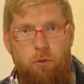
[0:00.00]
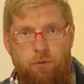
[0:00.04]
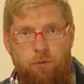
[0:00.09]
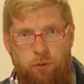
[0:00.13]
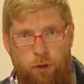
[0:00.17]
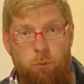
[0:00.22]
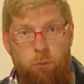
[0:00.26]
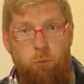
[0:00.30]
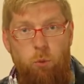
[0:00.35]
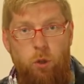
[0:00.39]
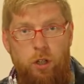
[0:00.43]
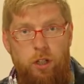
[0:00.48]

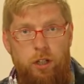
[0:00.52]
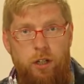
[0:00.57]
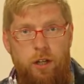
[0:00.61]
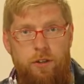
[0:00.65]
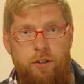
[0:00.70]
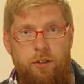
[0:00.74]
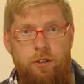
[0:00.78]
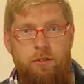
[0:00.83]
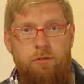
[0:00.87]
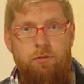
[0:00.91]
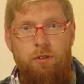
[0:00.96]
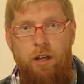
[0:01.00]
from one
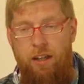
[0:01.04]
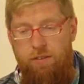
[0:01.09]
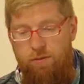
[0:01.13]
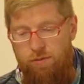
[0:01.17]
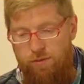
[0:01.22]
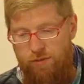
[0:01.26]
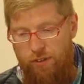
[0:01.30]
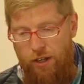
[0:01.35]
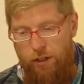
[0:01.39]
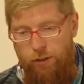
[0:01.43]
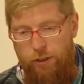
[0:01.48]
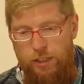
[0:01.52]
another and
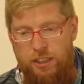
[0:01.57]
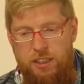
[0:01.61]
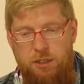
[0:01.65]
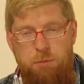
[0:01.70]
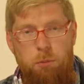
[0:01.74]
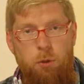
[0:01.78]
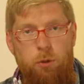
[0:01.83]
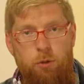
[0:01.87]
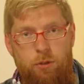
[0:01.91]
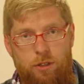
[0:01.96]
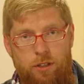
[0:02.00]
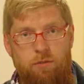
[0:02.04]
very
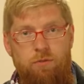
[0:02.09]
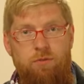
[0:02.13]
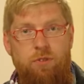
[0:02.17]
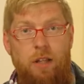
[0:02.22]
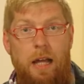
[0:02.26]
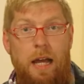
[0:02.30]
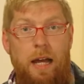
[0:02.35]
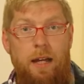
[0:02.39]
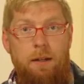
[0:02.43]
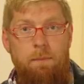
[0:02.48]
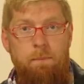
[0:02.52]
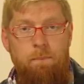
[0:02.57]
smooth and
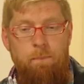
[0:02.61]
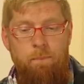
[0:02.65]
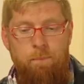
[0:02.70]
flat.